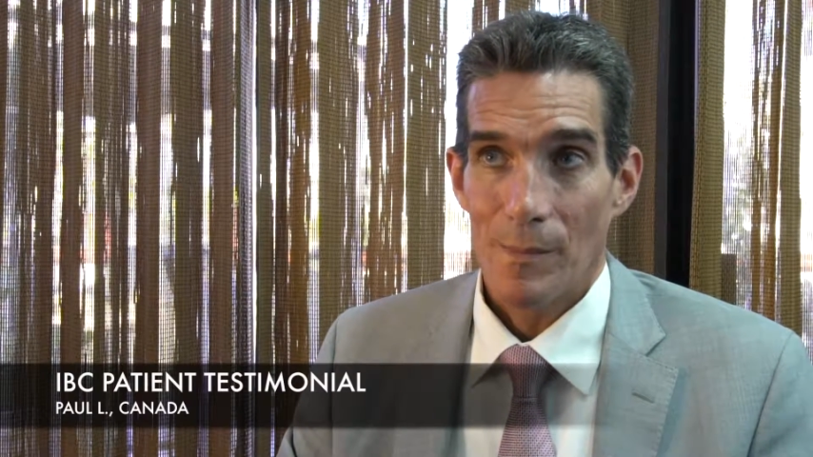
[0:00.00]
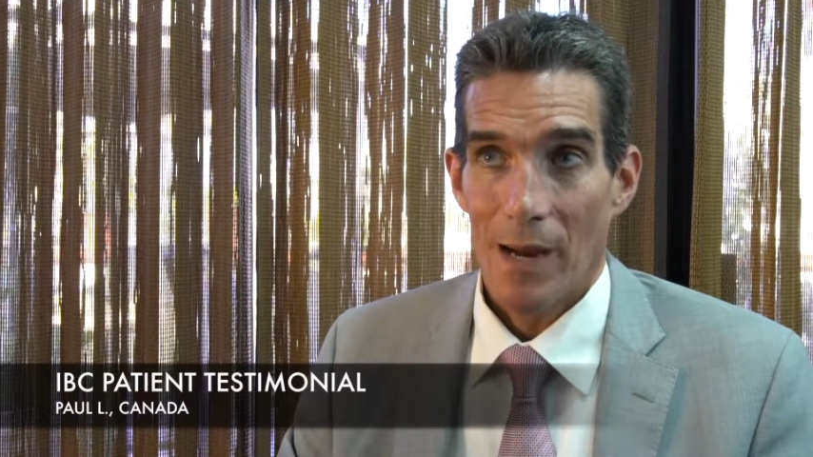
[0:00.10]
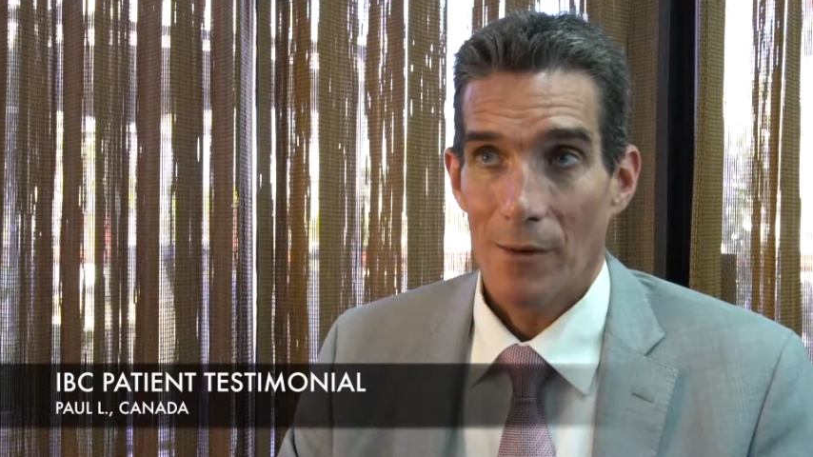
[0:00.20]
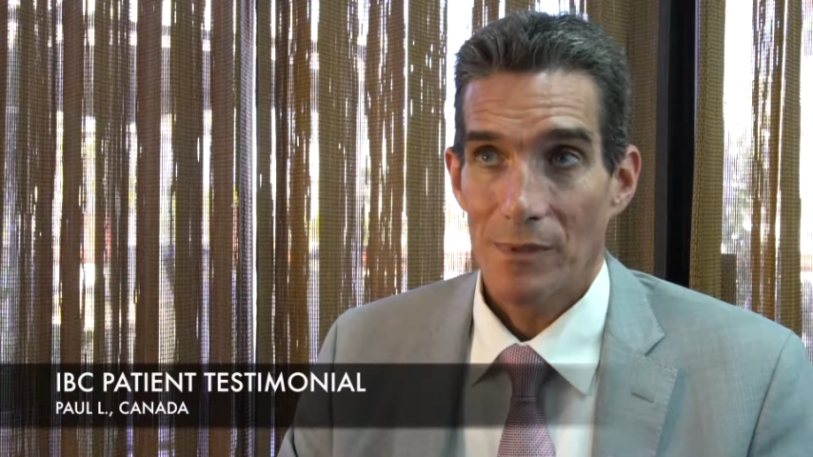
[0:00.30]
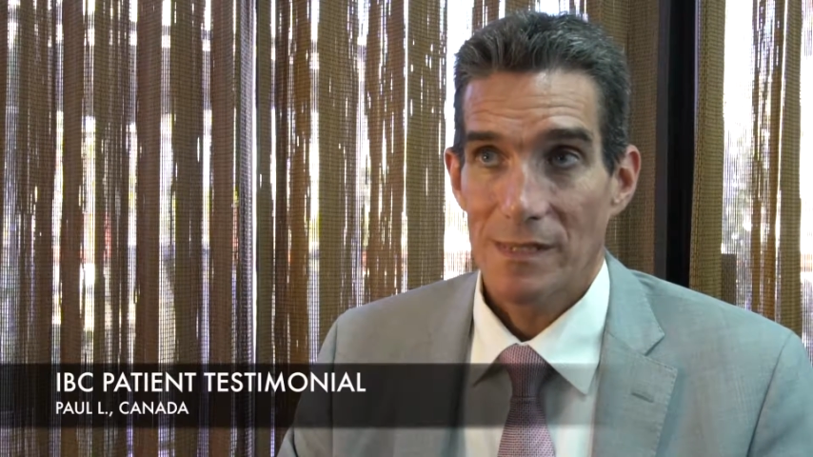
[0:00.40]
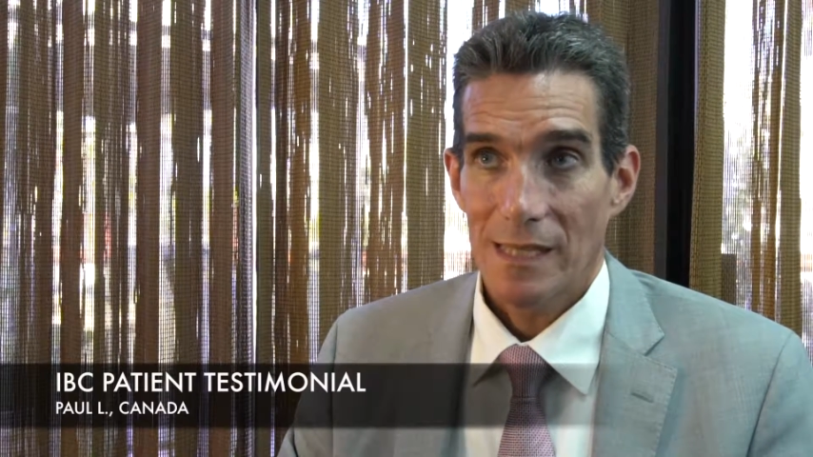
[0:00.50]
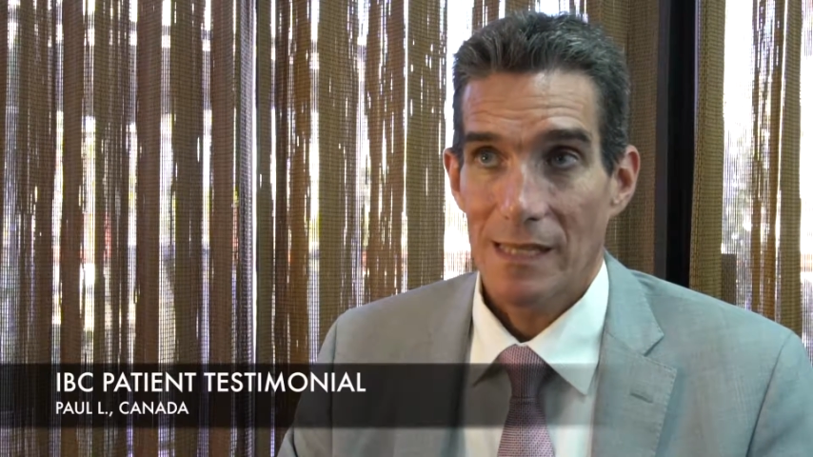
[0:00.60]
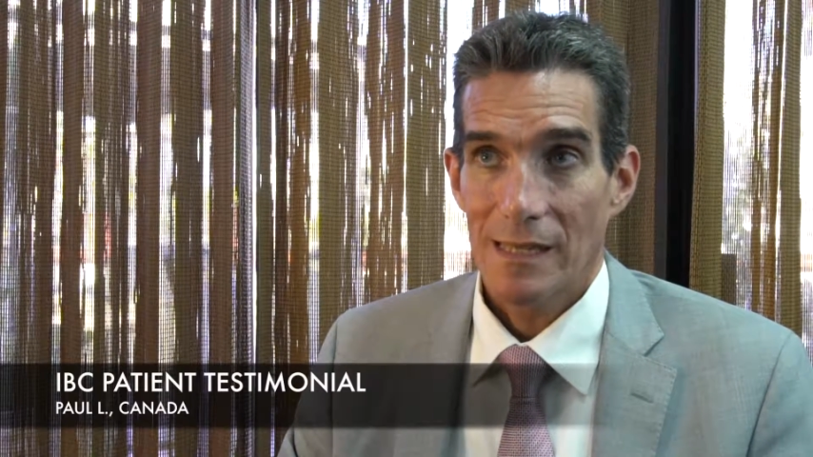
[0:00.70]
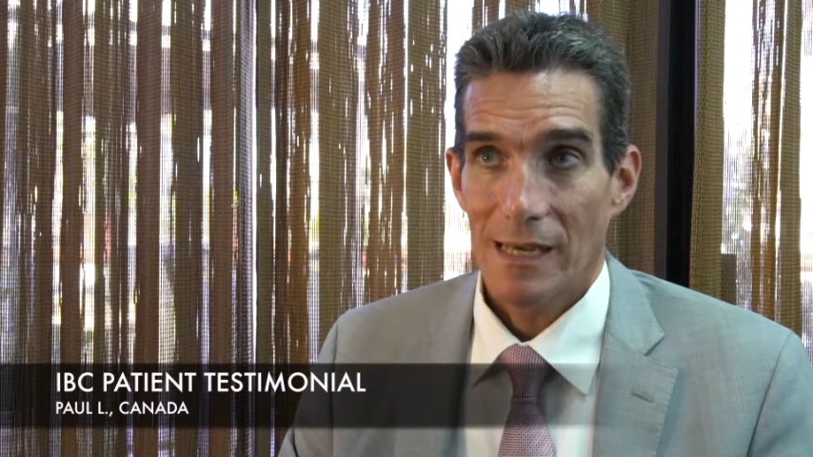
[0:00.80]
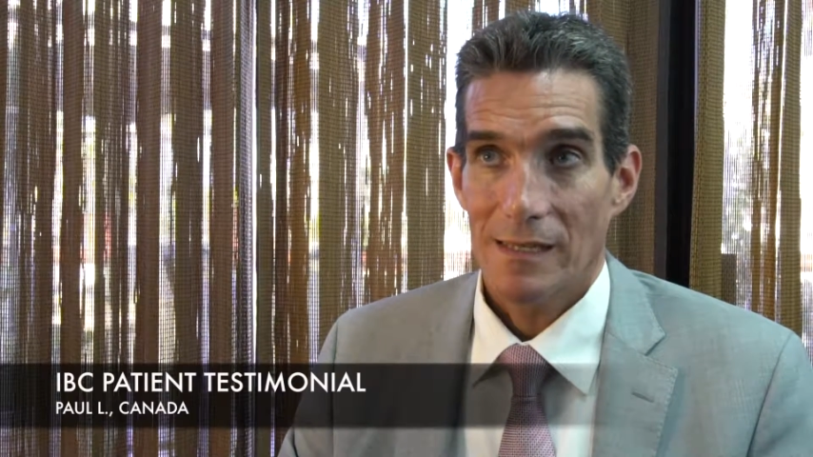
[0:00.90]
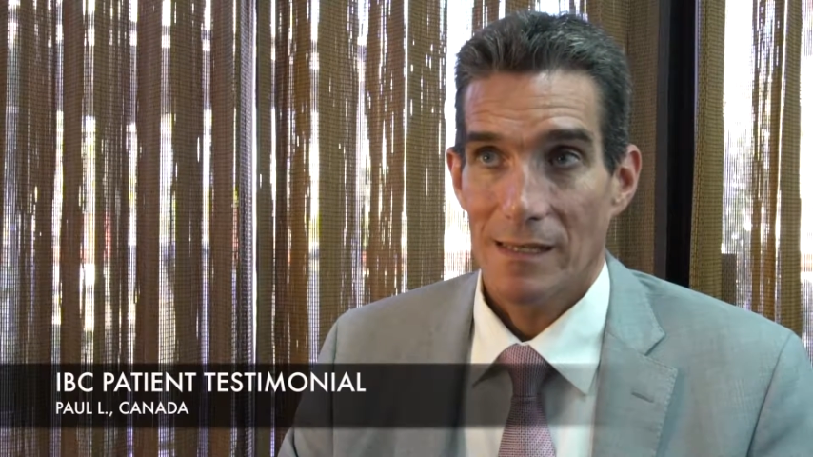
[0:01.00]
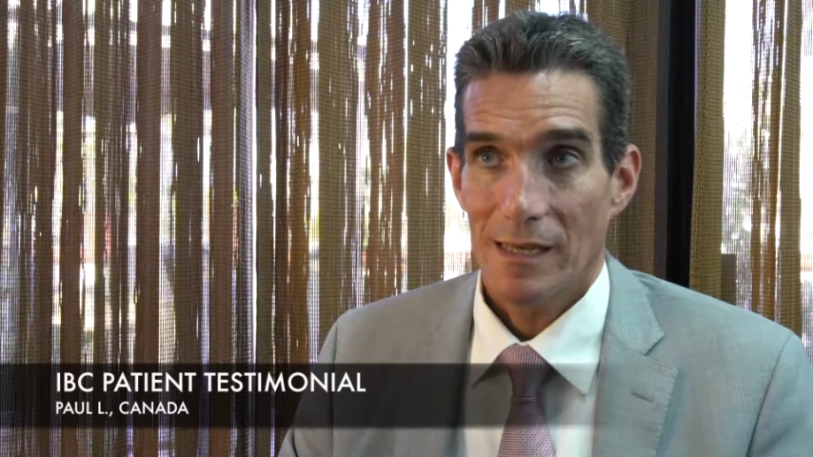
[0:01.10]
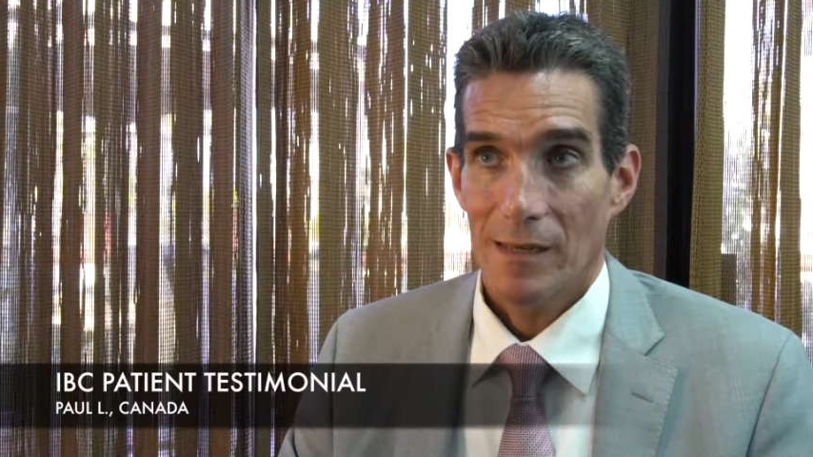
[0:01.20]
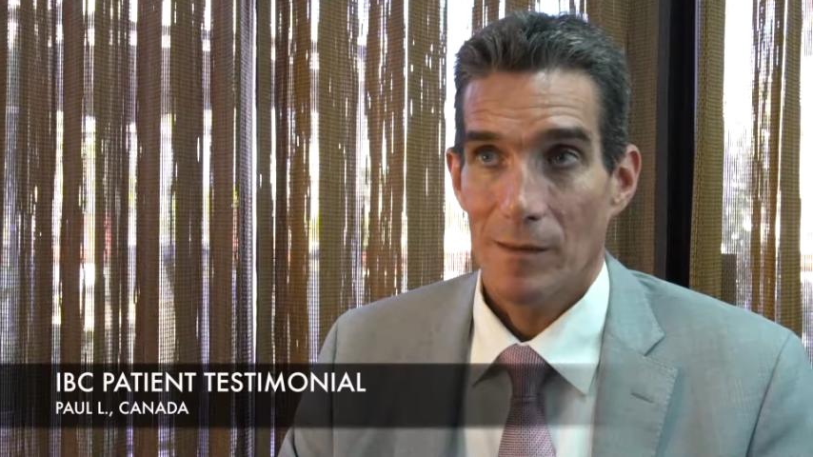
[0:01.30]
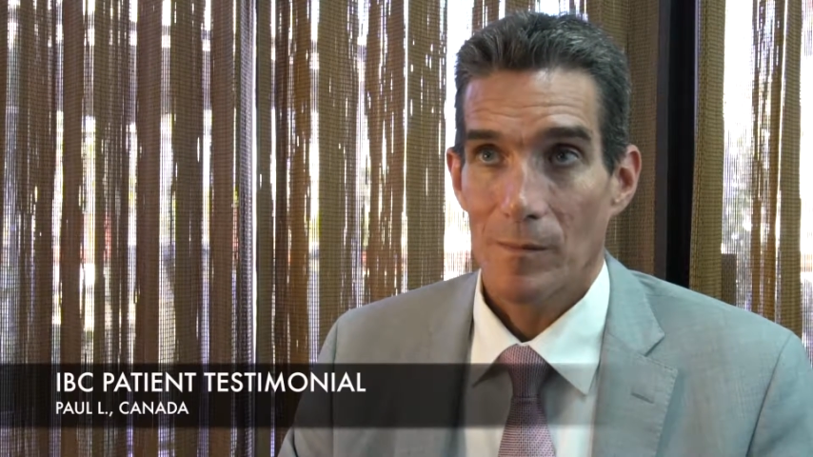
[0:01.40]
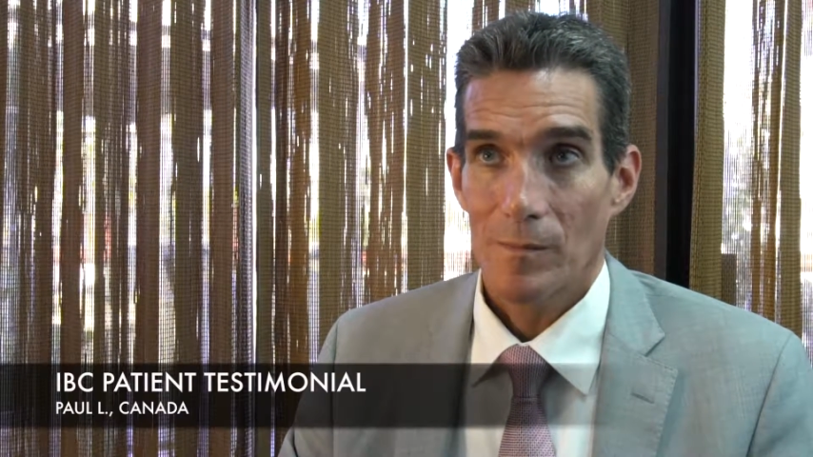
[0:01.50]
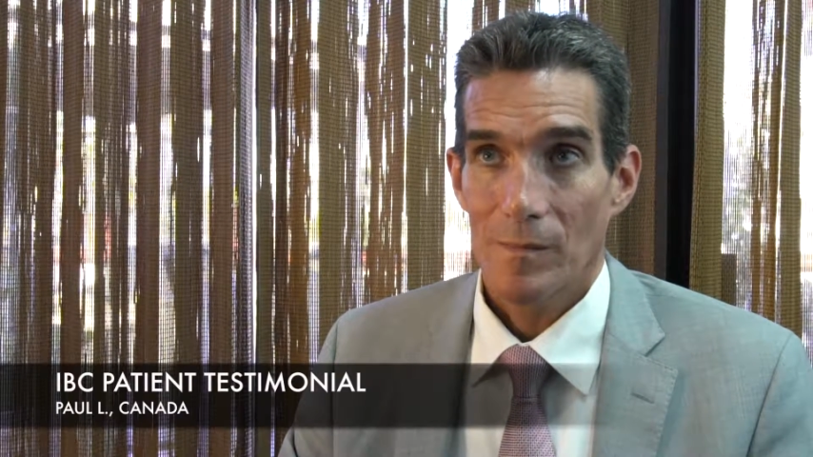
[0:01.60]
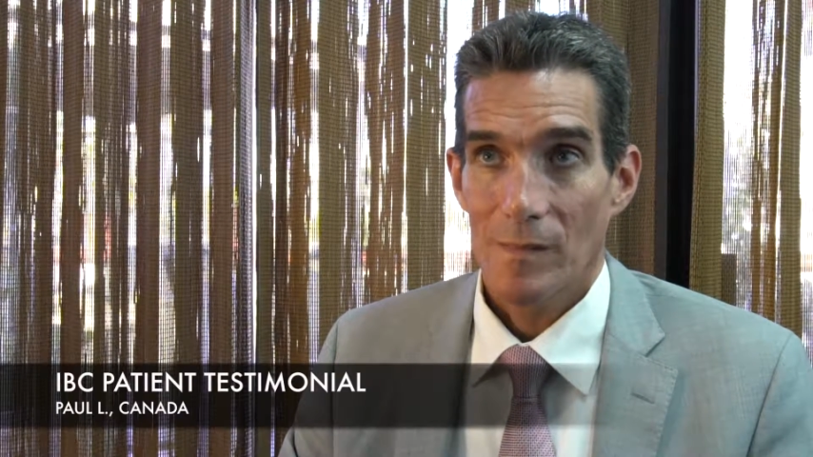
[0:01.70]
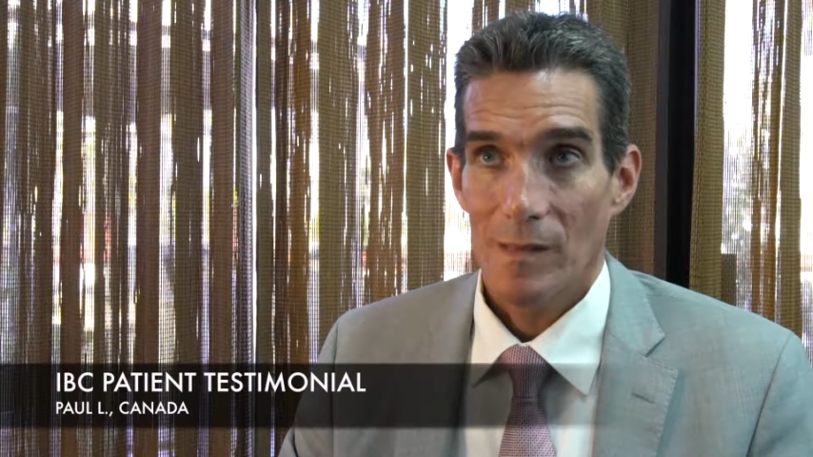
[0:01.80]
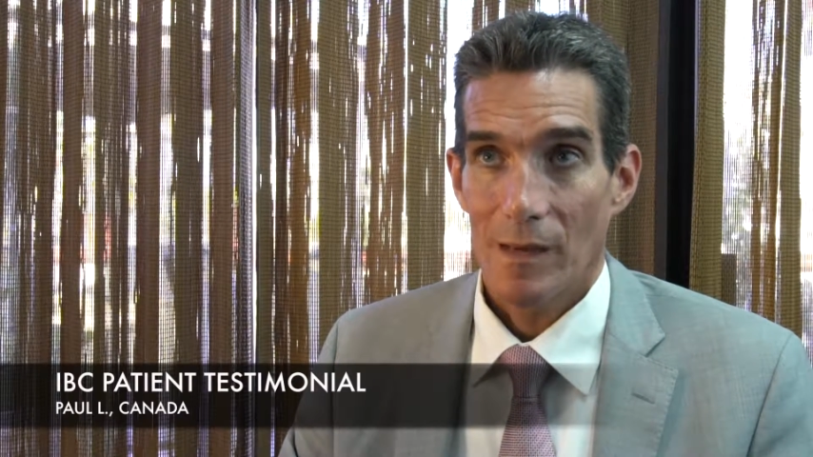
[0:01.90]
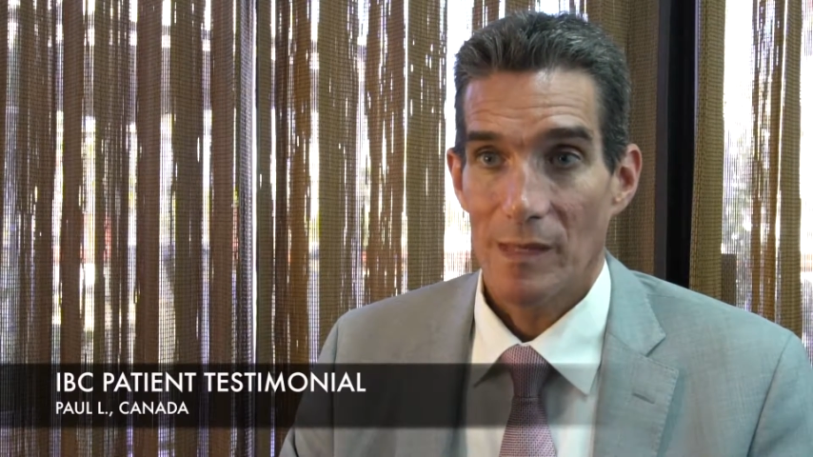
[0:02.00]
I would say that, I